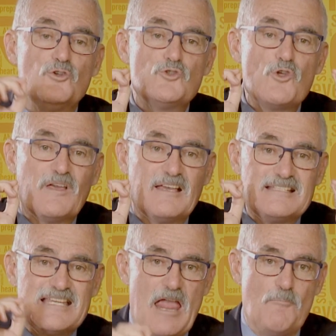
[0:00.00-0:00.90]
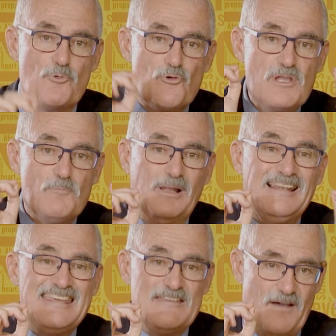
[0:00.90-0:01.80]
to the contemporary
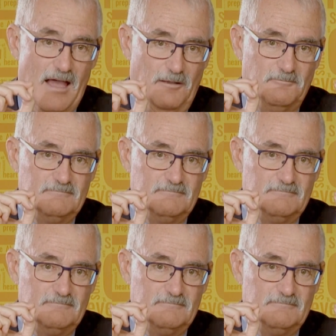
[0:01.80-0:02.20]
believer.